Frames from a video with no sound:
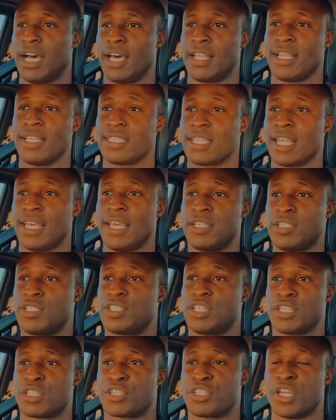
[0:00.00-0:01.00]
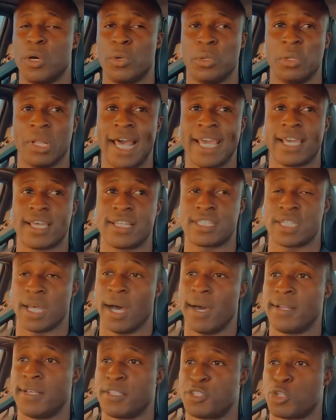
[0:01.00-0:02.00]
These things just don't like a
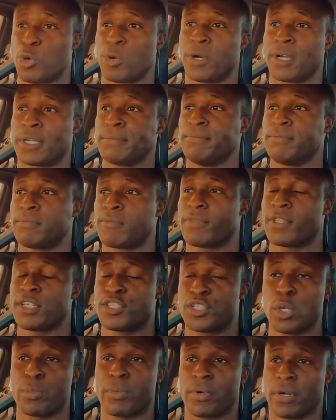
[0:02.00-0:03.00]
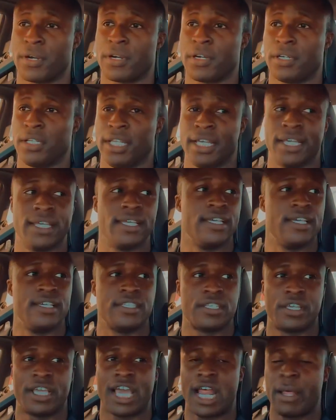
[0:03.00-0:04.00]
ton of torque super early,
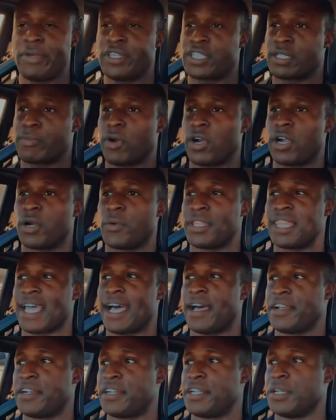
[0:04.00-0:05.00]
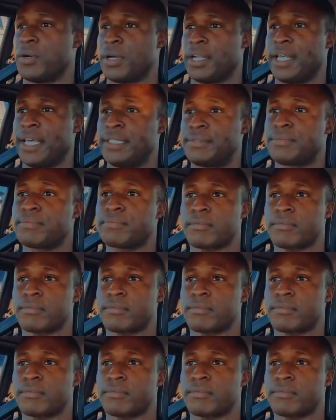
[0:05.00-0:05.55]
so you gotta be smart with how you're doing it.